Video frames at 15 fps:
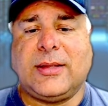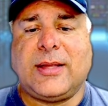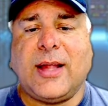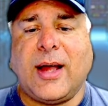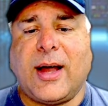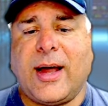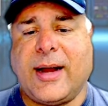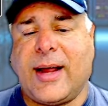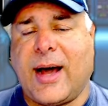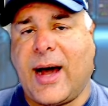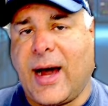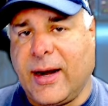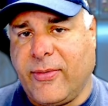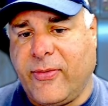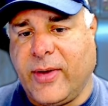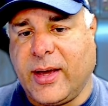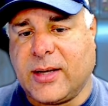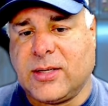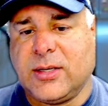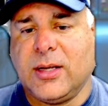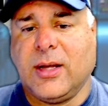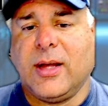at
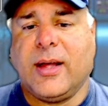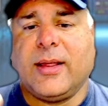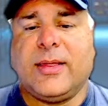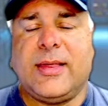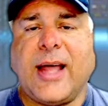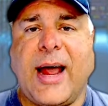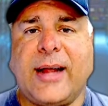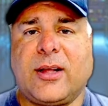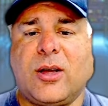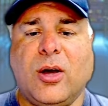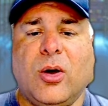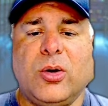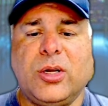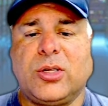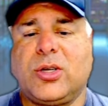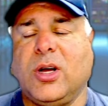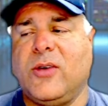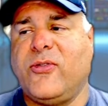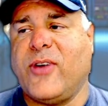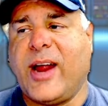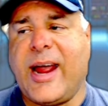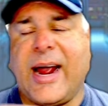Hyfix, that code is good
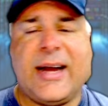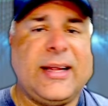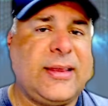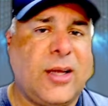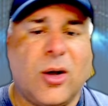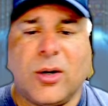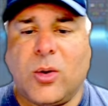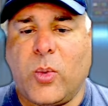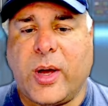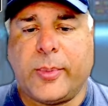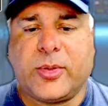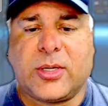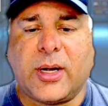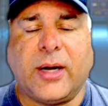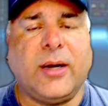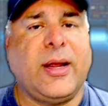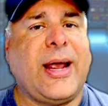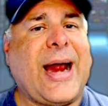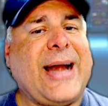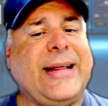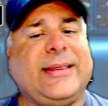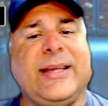for anything on the website.
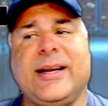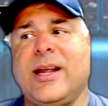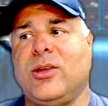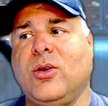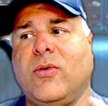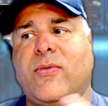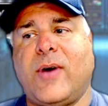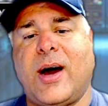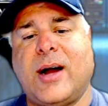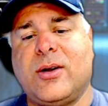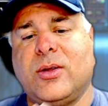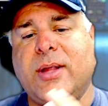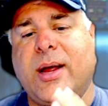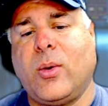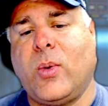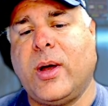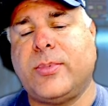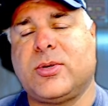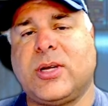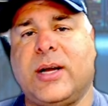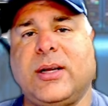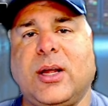Anything that you find on that
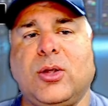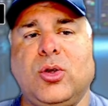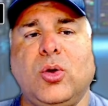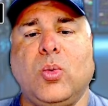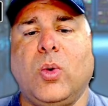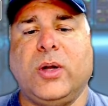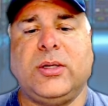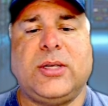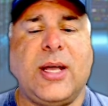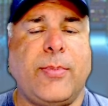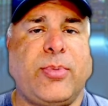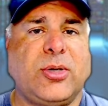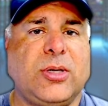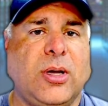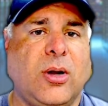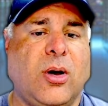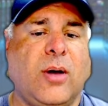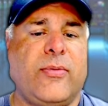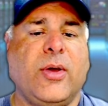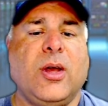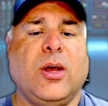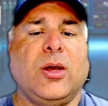website that you want 10%
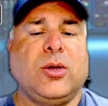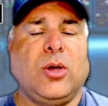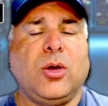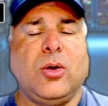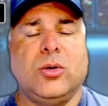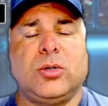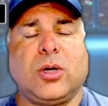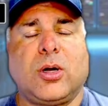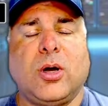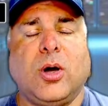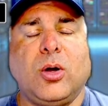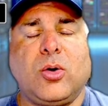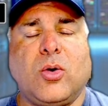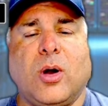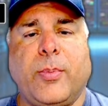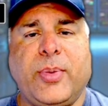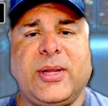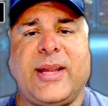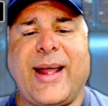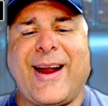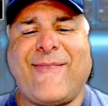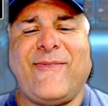off, you use the code
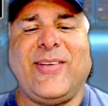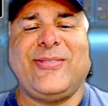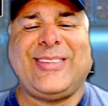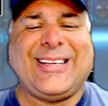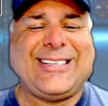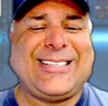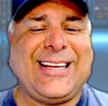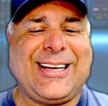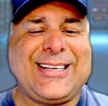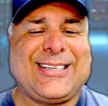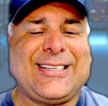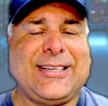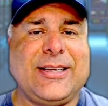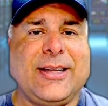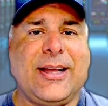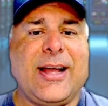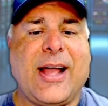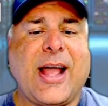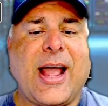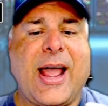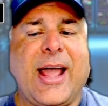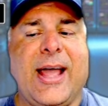GrumpyDad56,
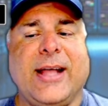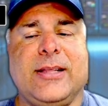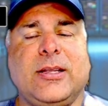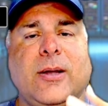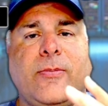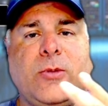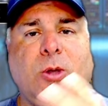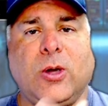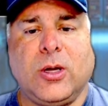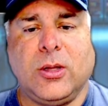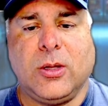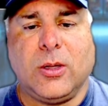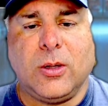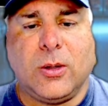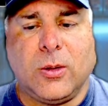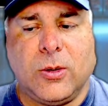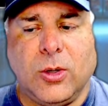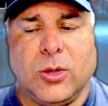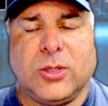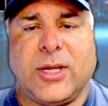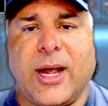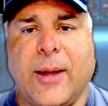and you can
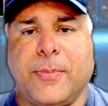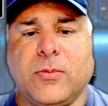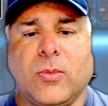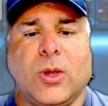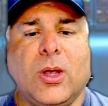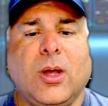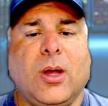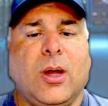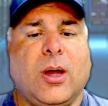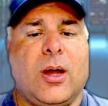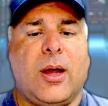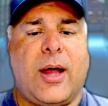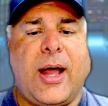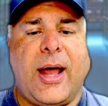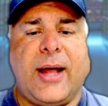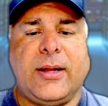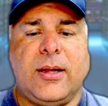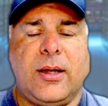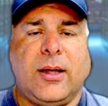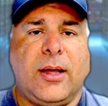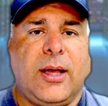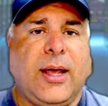use that. At
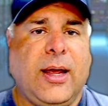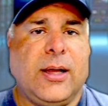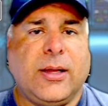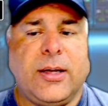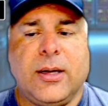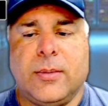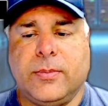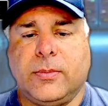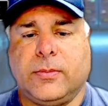Helium,